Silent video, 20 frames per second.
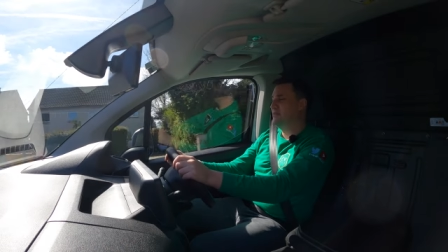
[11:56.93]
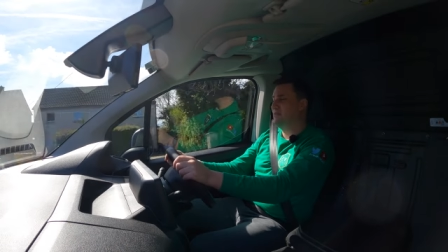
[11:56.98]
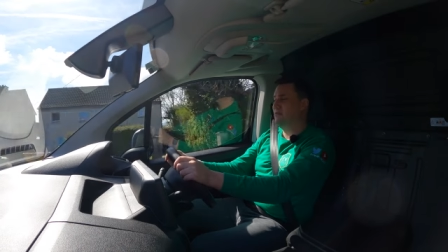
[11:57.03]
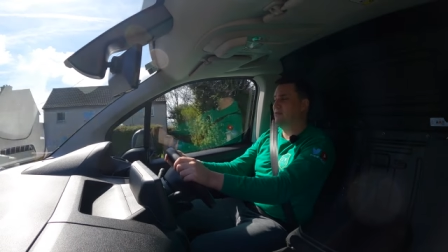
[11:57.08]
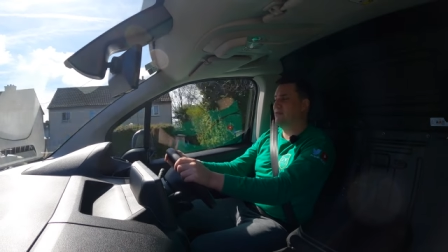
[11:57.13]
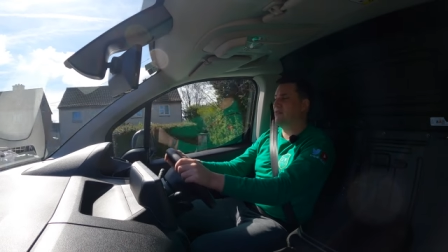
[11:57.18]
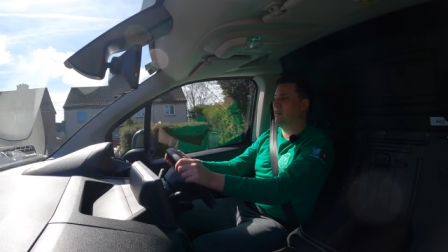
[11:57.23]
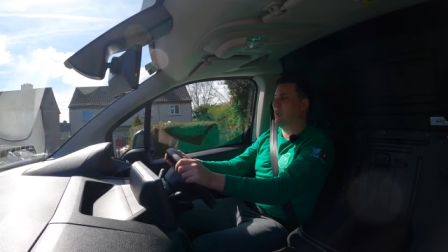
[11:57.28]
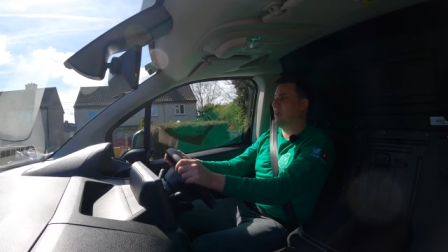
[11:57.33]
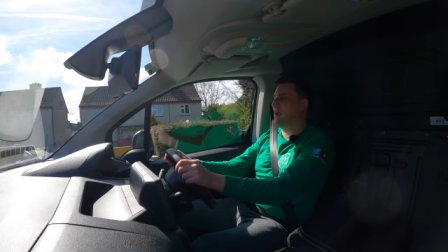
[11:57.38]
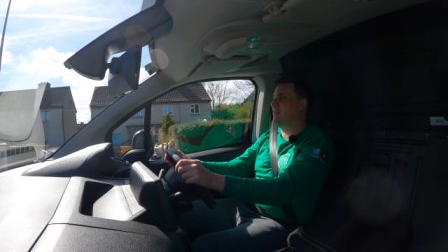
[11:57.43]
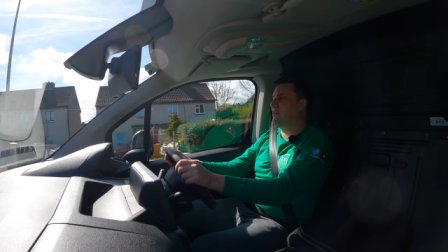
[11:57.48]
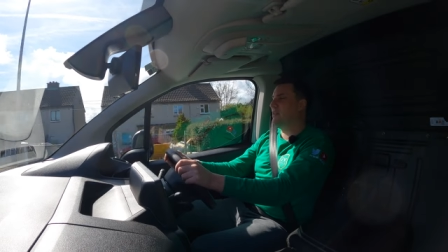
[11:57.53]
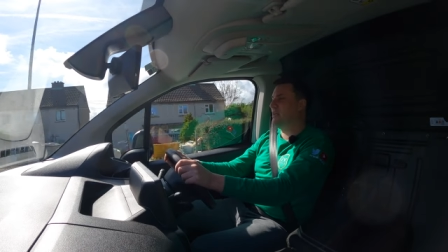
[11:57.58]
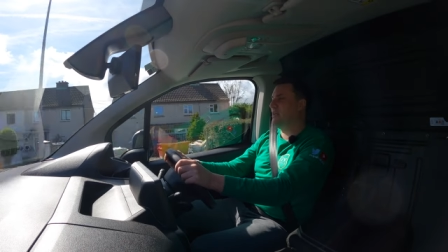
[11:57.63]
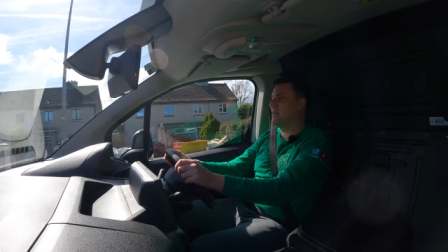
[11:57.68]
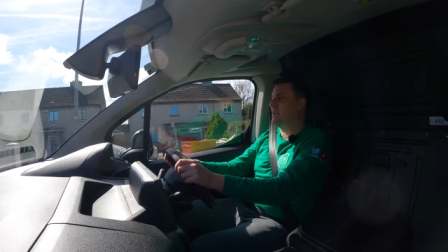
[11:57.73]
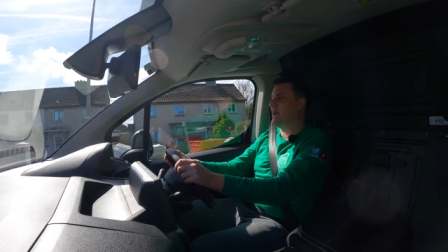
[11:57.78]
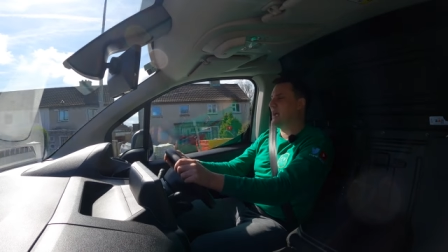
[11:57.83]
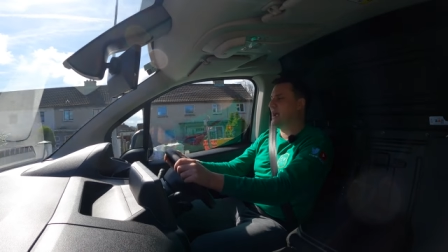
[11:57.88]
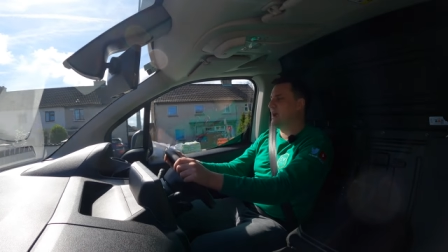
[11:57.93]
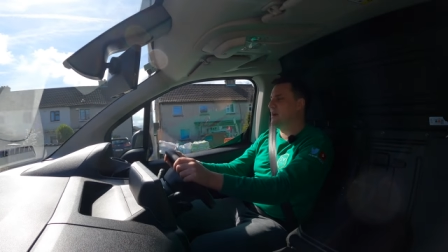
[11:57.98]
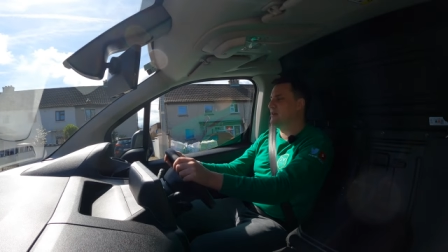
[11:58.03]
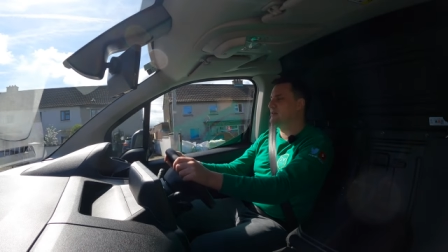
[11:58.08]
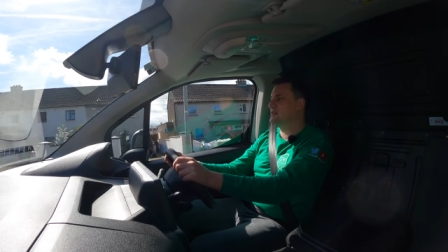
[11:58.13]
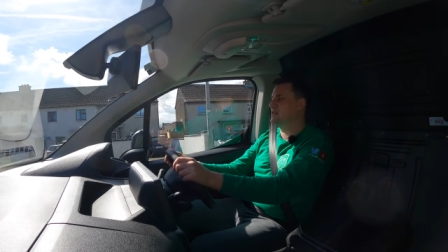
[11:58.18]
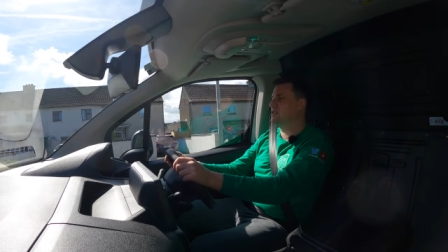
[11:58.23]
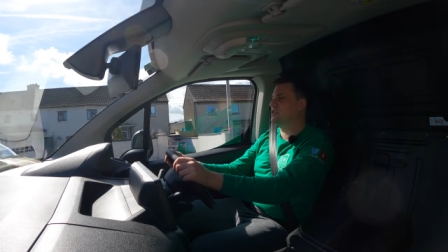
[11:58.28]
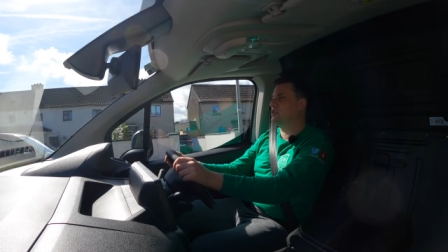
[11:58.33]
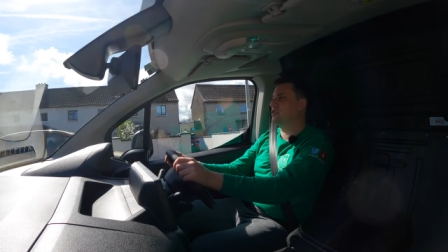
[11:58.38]
Very hard
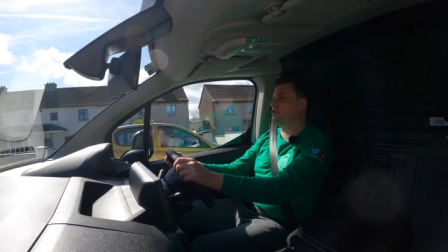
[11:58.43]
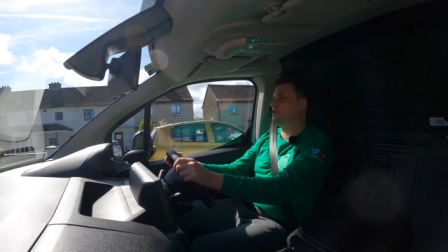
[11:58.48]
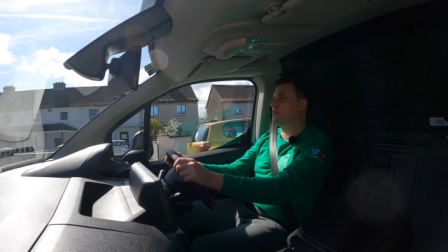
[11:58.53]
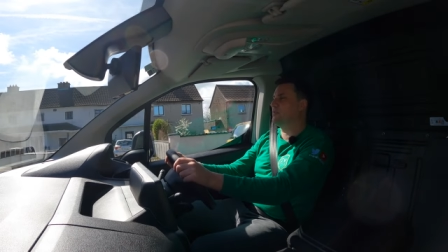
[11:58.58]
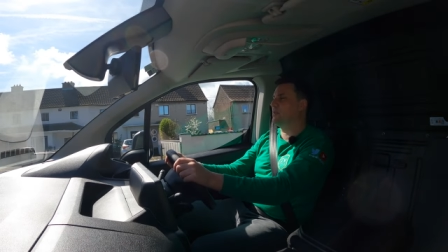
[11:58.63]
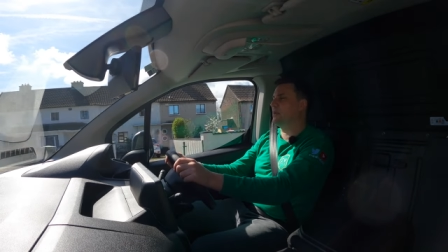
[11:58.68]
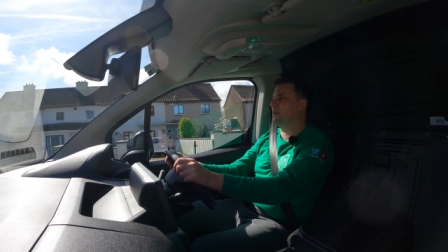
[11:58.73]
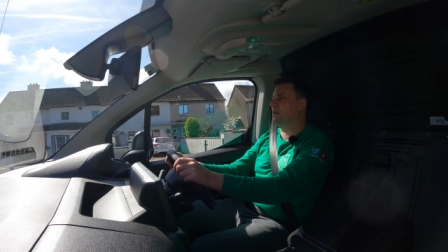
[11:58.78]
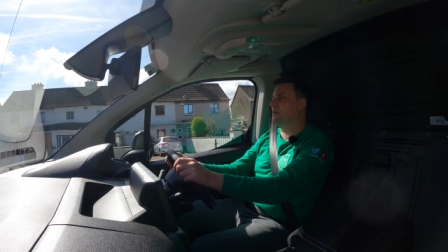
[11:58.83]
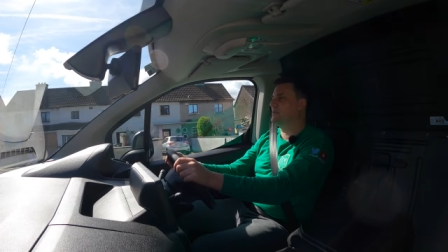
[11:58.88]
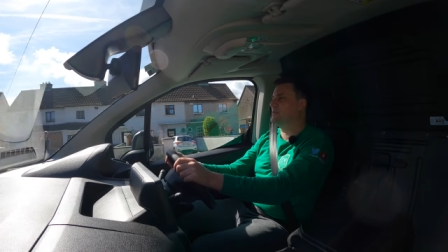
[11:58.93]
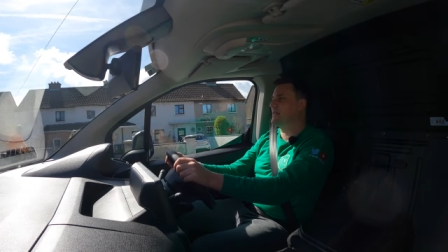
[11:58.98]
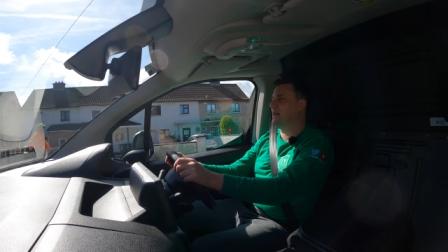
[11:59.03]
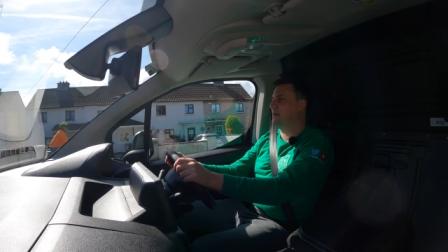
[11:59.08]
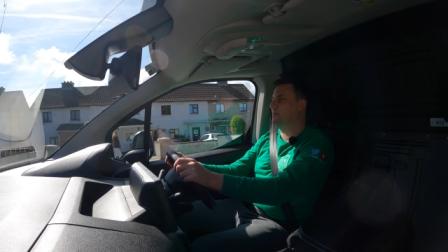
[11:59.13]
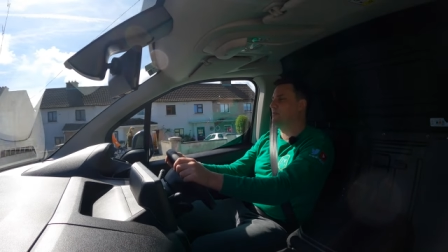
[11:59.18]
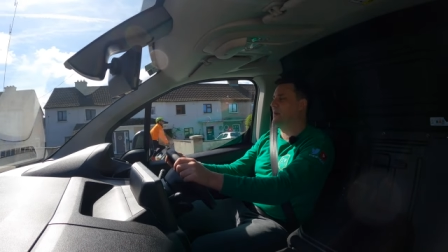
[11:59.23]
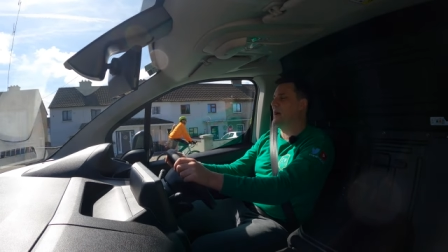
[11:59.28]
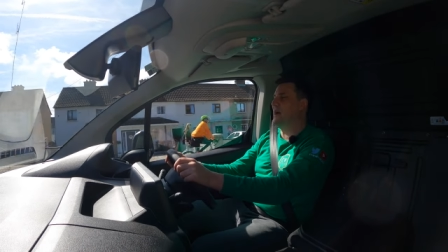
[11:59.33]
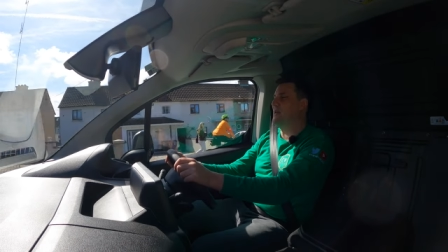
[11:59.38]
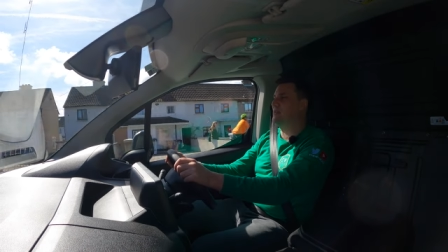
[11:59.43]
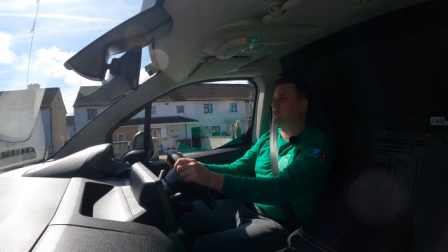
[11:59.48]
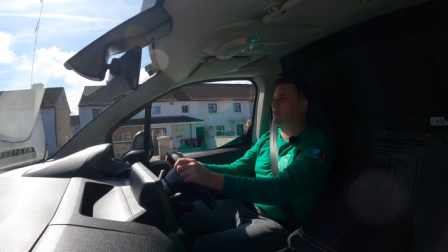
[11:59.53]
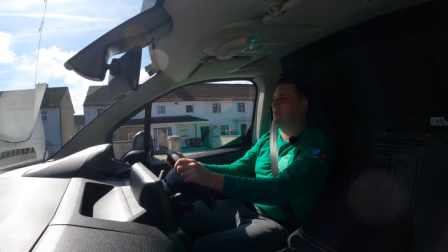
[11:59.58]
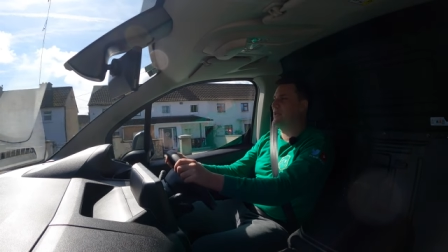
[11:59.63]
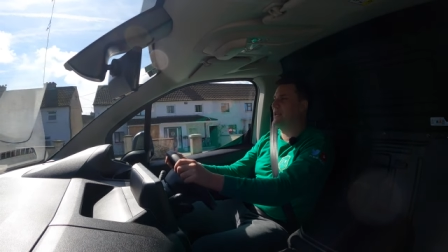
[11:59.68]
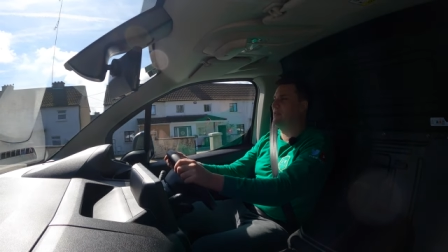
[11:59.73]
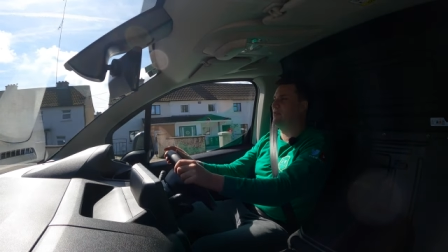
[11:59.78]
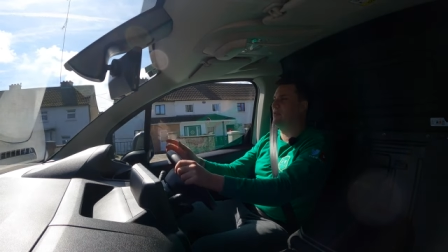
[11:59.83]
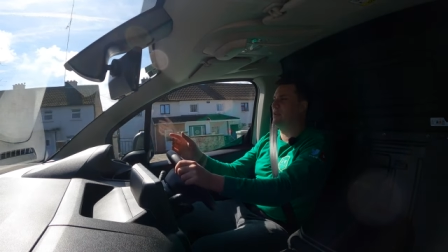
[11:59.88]
to judge it because that battery
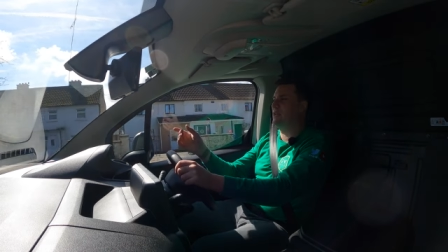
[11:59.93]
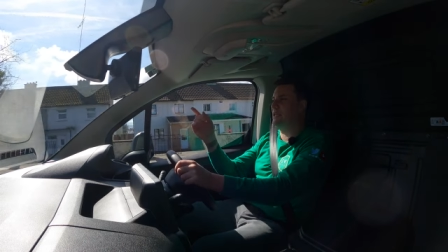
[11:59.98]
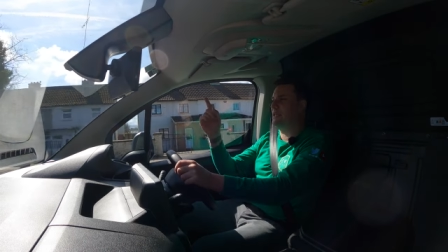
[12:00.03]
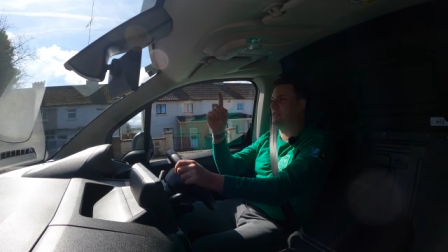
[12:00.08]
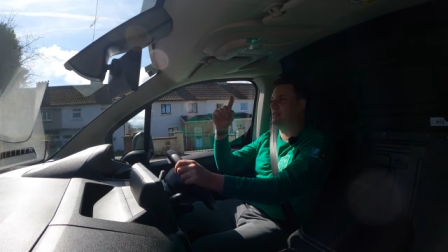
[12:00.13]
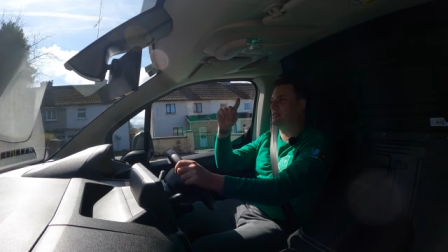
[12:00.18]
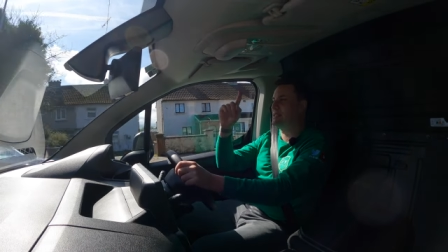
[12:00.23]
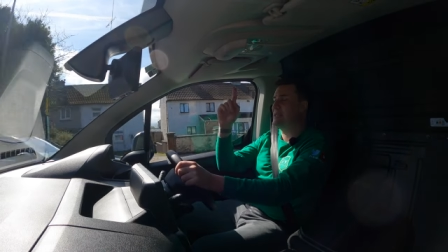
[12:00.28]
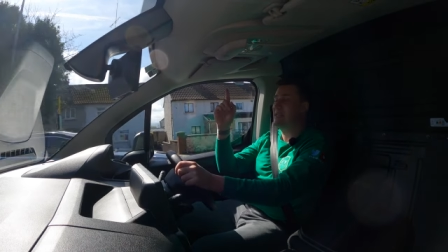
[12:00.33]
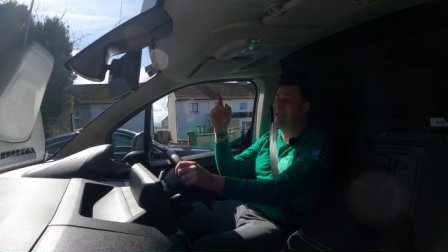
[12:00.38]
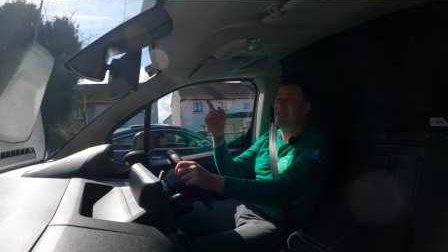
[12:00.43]
level is